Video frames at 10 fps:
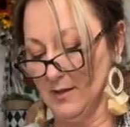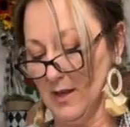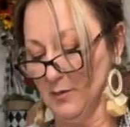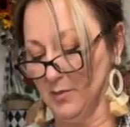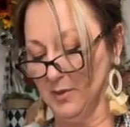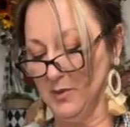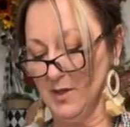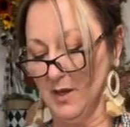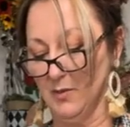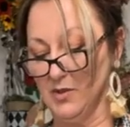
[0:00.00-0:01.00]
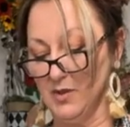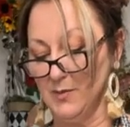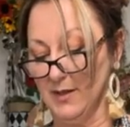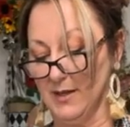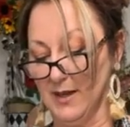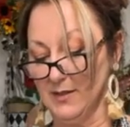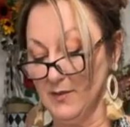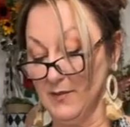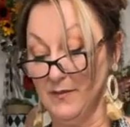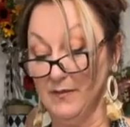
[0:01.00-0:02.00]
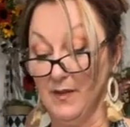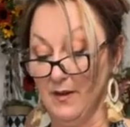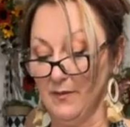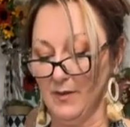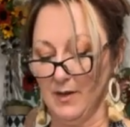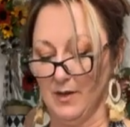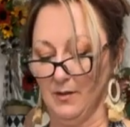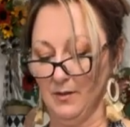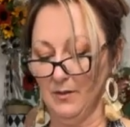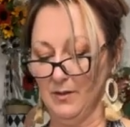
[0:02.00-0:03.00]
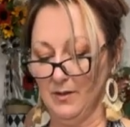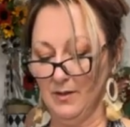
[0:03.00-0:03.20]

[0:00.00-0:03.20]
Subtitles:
It's got blues in it, which is my dad's favorite color.